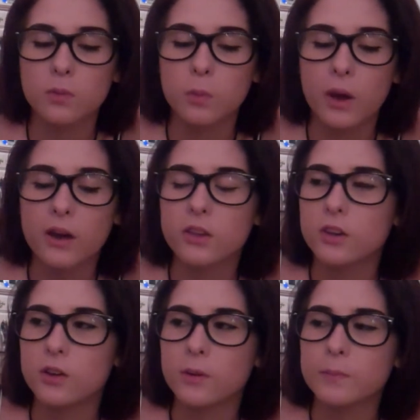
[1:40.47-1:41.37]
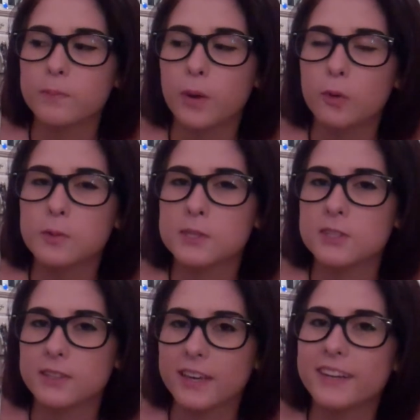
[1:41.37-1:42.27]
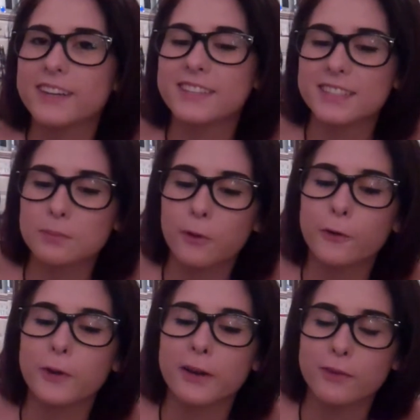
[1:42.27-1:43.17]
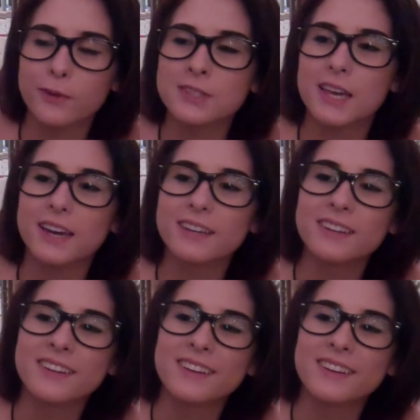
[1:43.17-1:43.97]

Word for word: wow, you know, I probably should get it because that's probably where everyone's at.